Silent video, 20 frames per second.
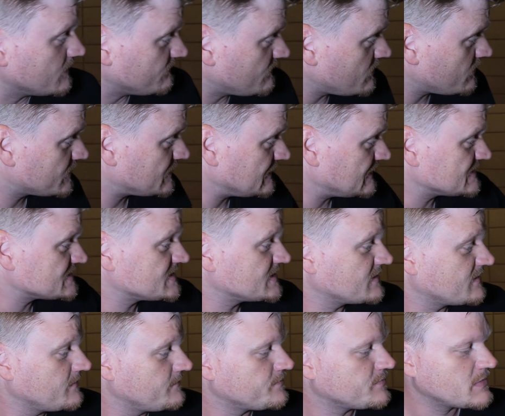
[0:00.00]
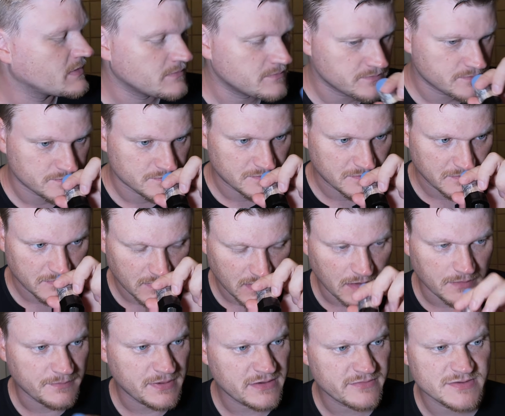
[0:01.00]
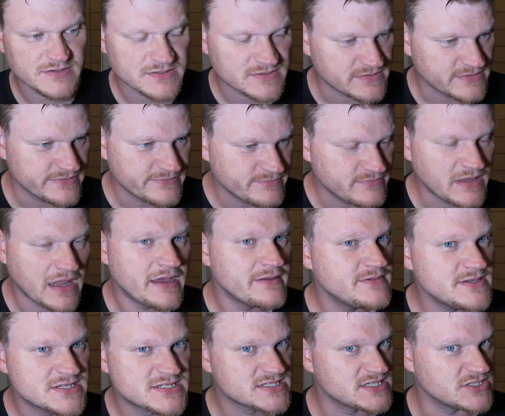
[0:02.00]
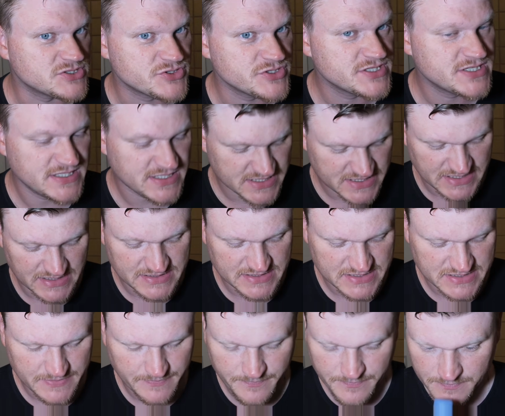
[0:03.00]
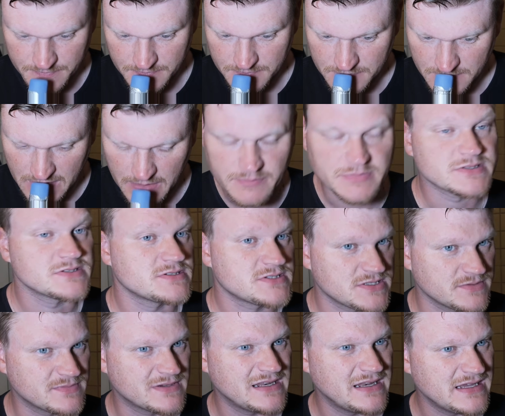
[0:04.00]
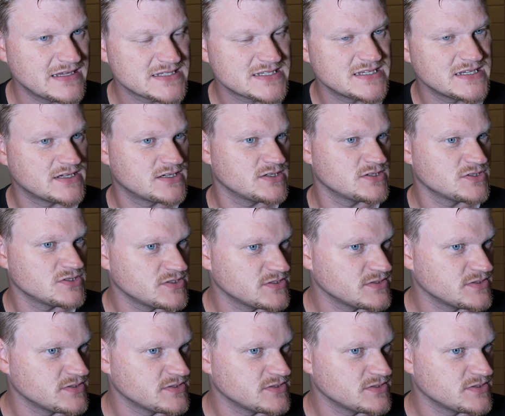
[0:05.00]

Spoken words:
very classic, bit of a limey, citrusy scent, but some classic